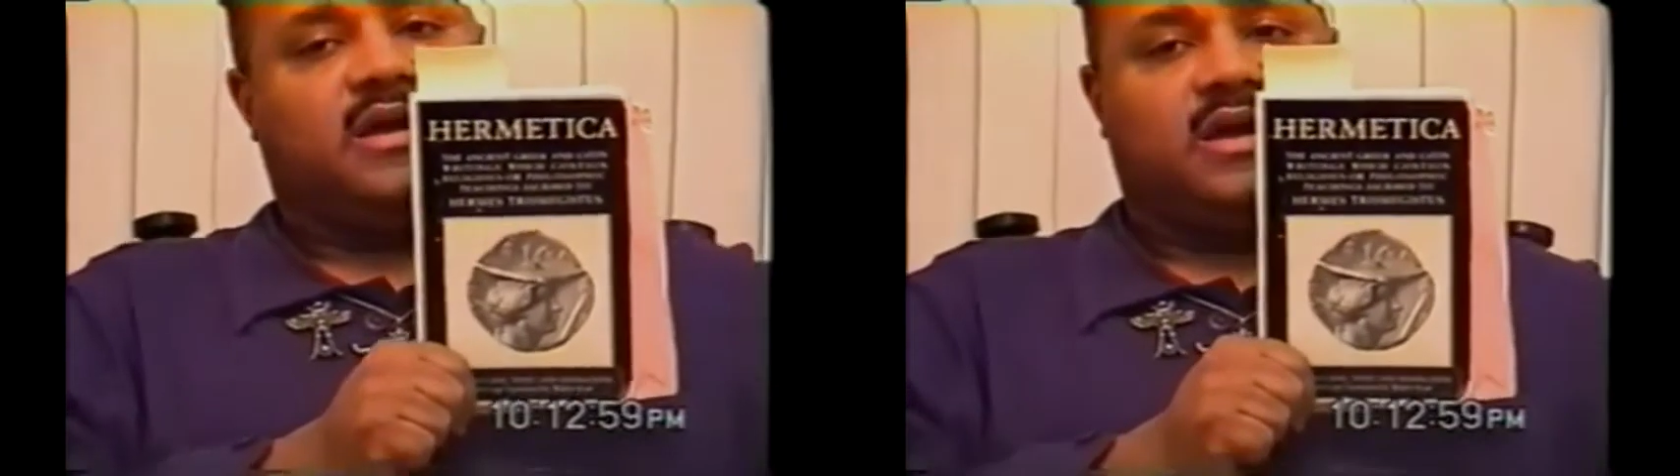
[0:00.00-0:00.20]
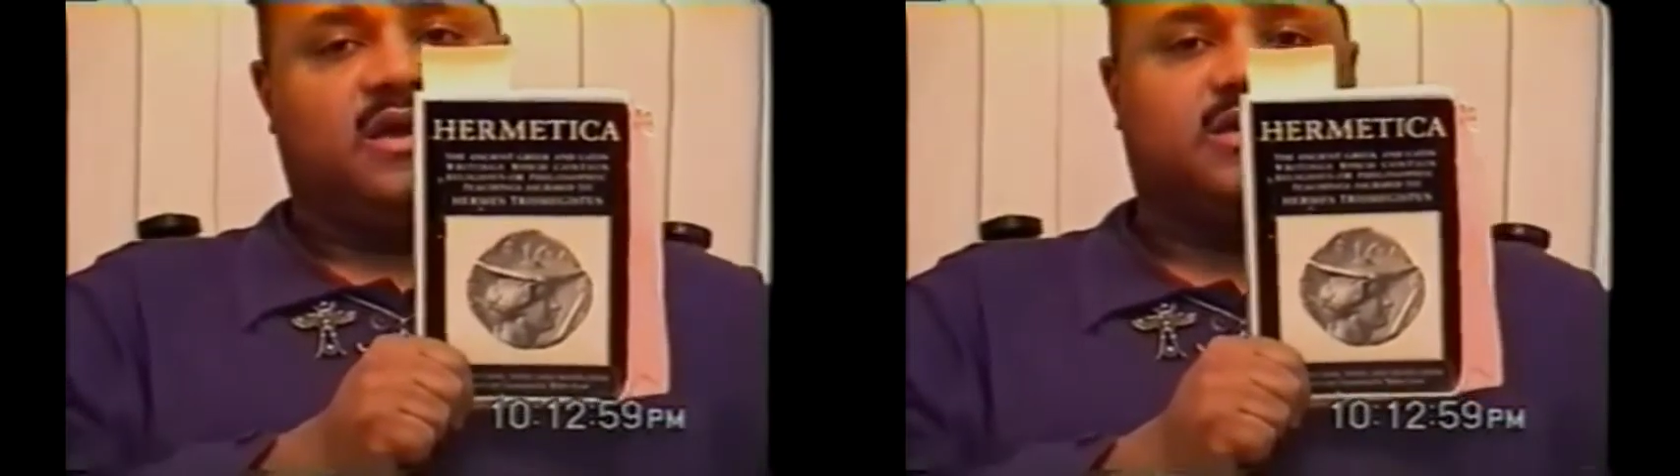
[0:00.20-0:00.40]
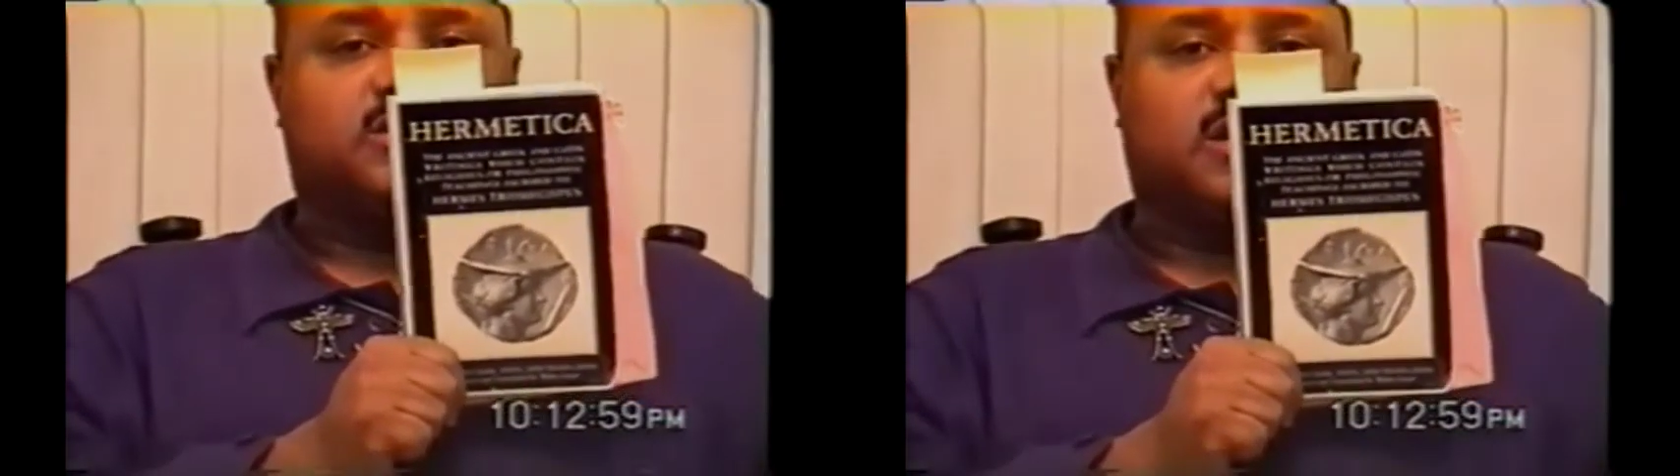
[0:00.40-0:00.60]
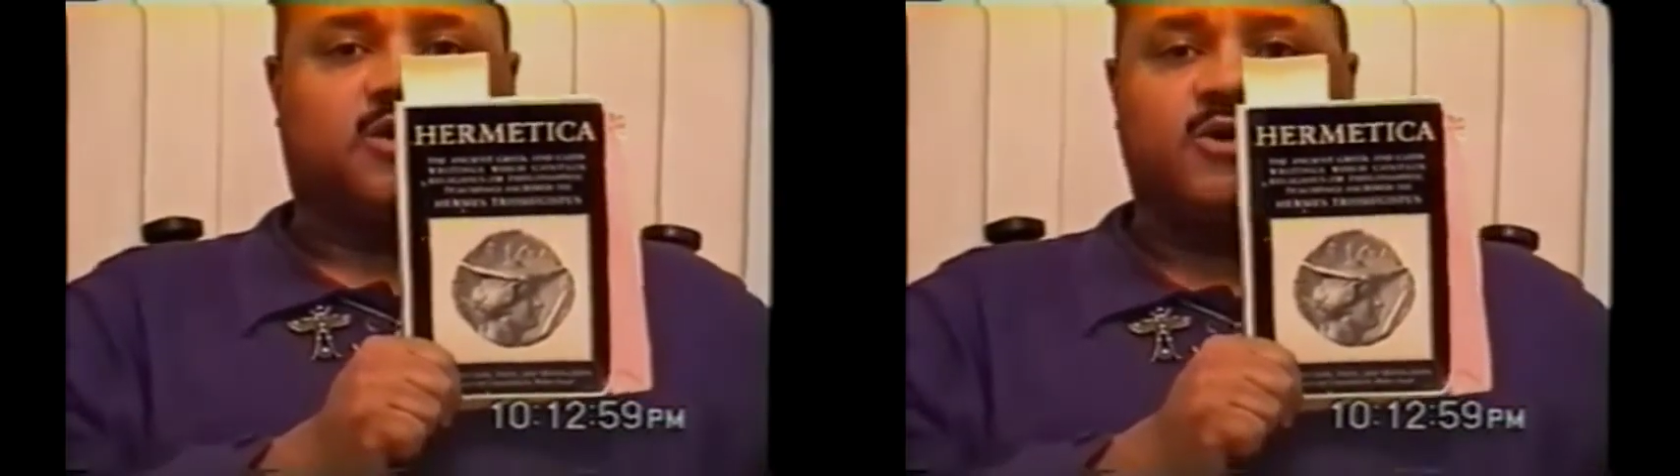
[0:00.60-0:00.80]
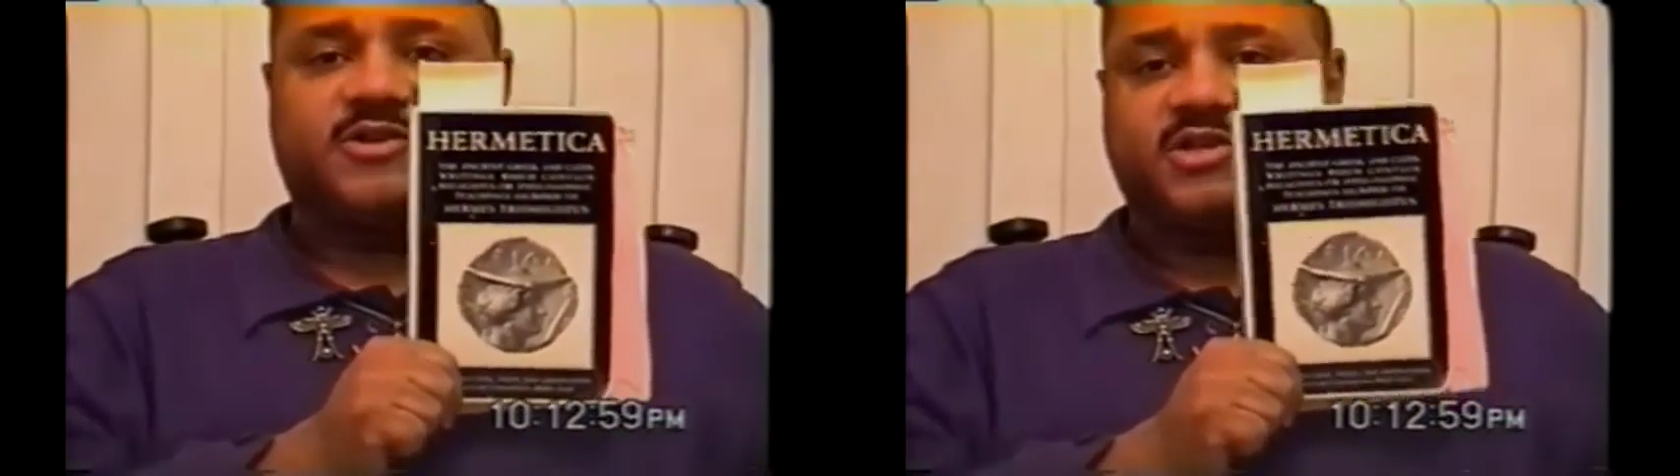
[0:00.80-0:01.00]
is
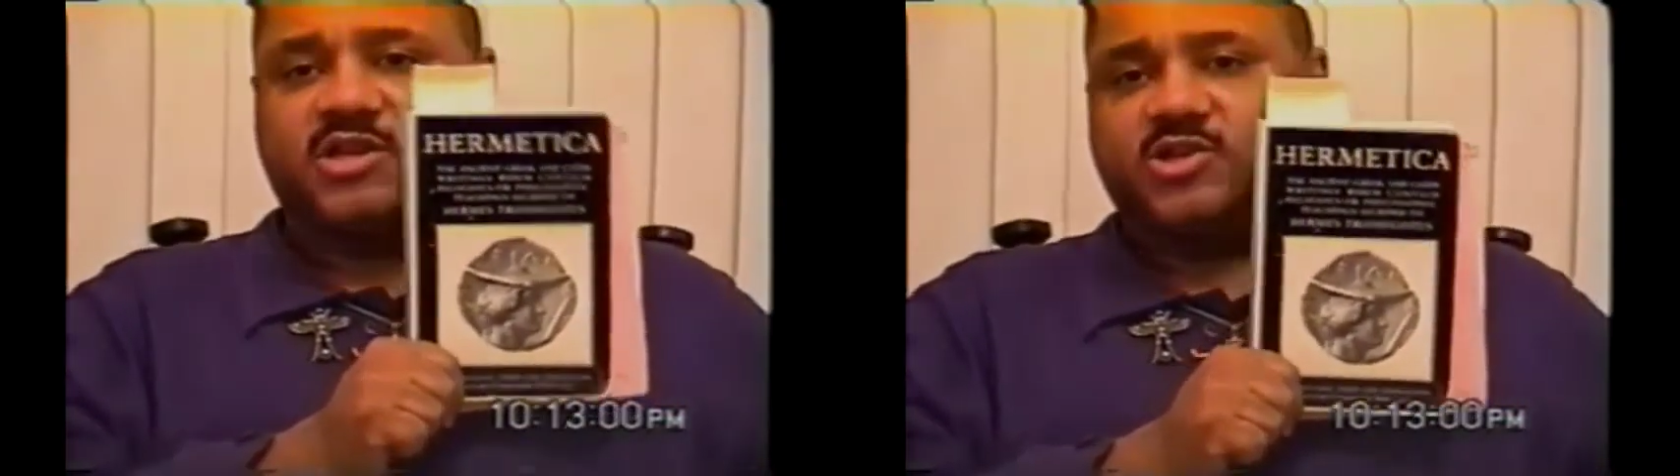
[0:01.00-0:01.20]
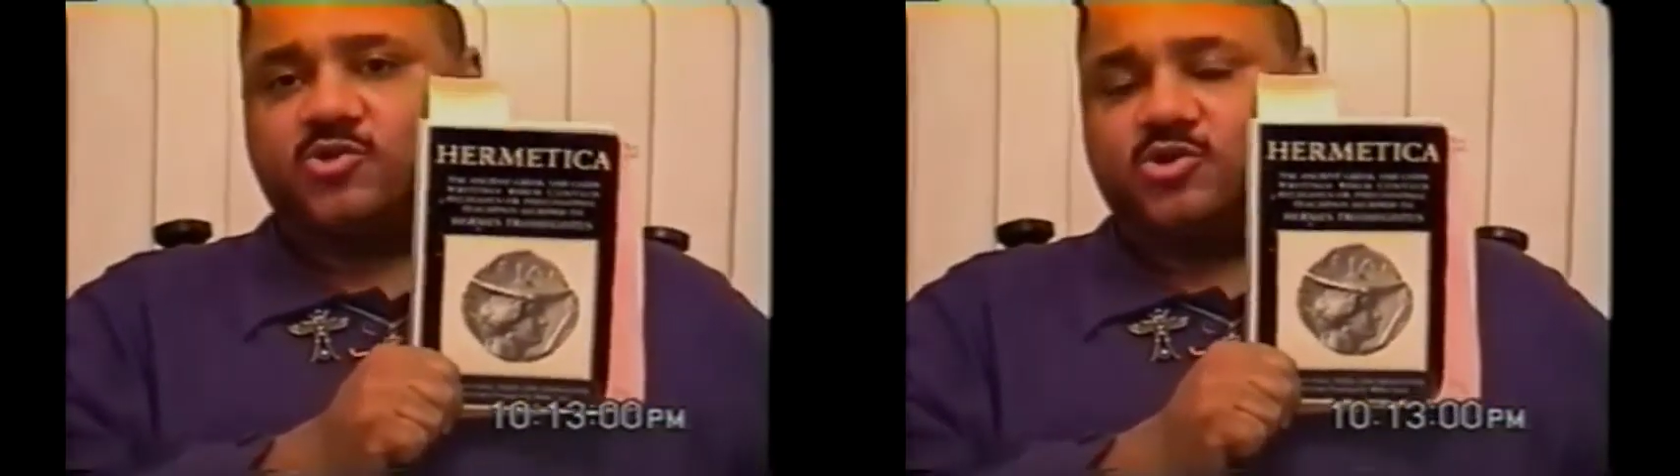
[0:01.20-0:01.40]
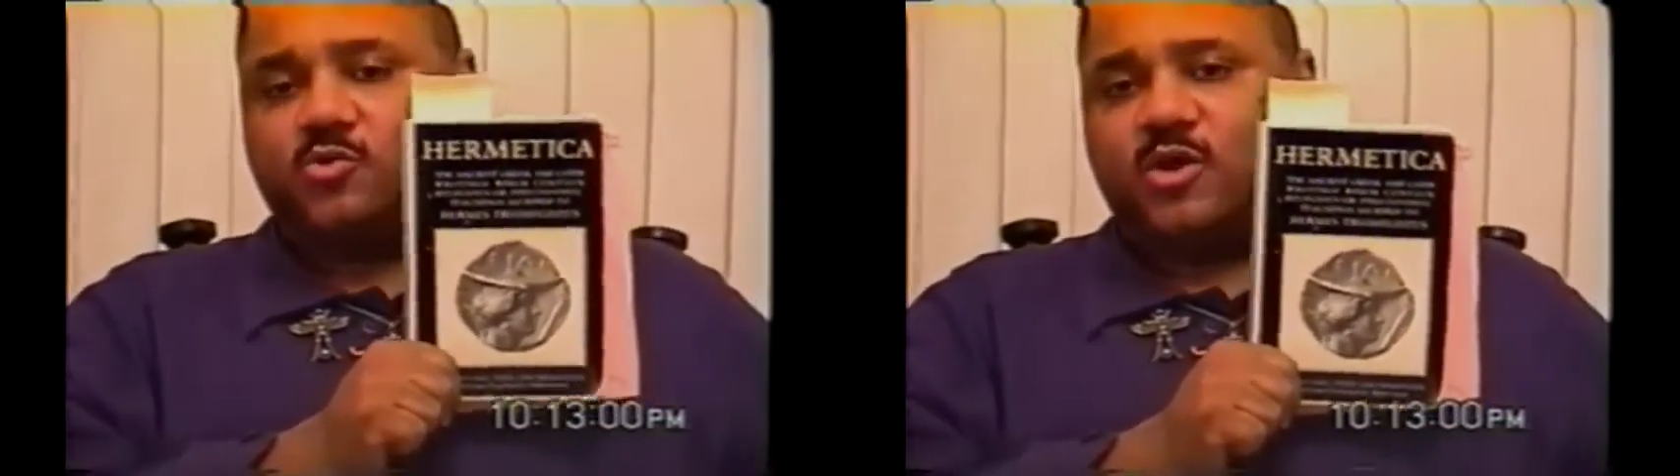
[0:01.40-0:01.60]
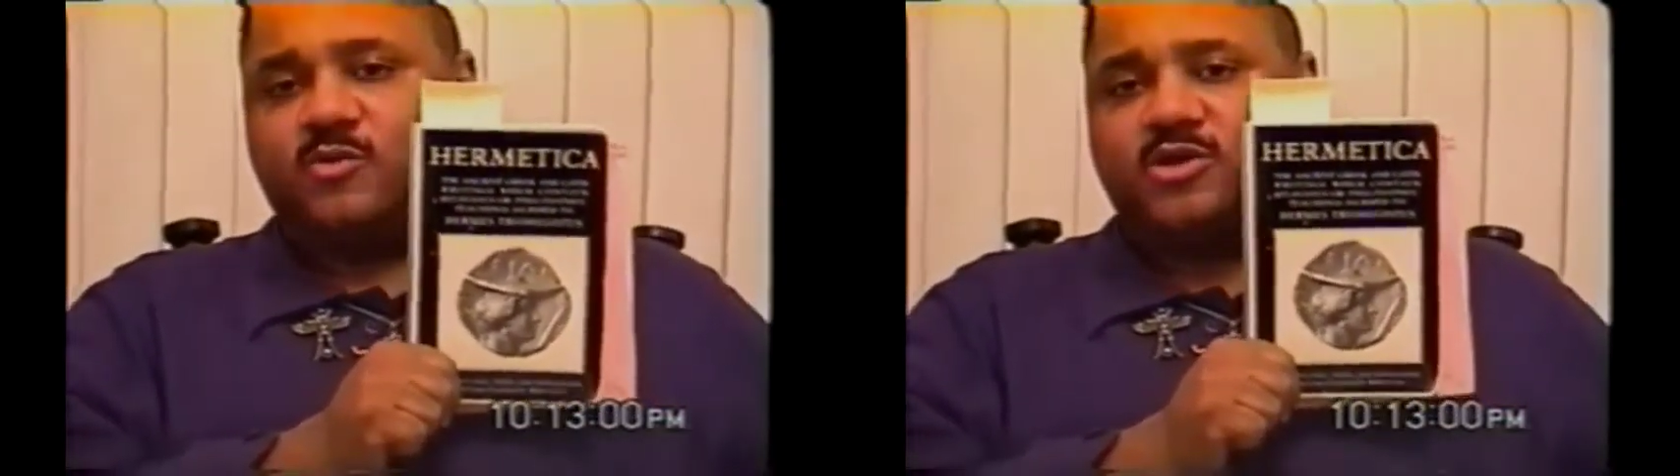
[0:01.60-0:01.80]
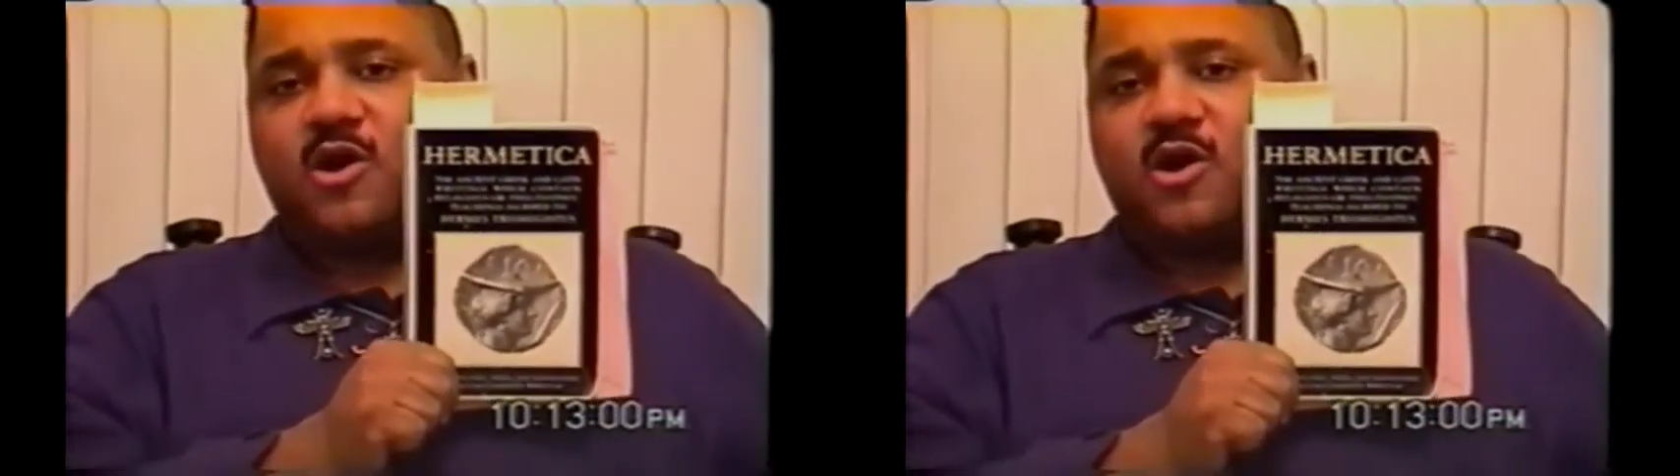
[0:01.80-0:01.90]
quintessential to what we're